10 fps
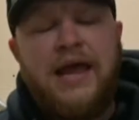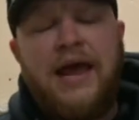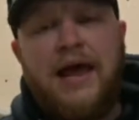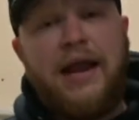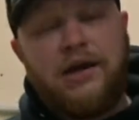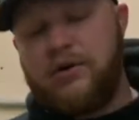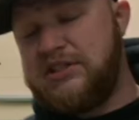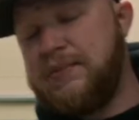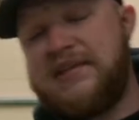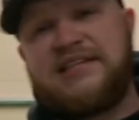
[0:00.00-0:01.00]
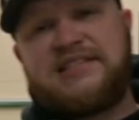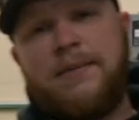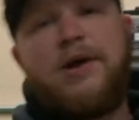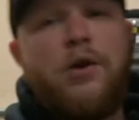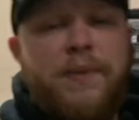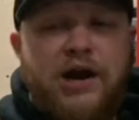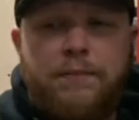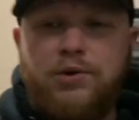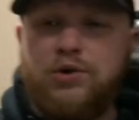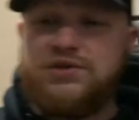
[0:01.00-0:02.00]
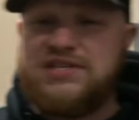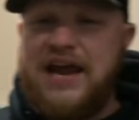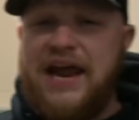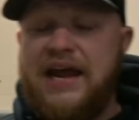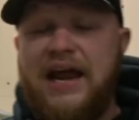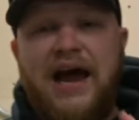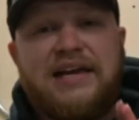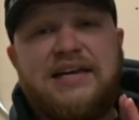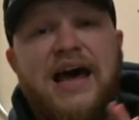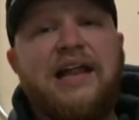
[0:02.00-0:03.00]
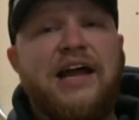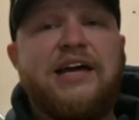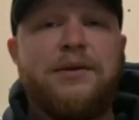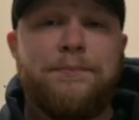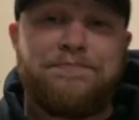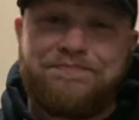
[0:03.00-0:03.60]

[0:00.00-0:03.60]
And anyways, but they sent me out a pair of boots, and I did not like them.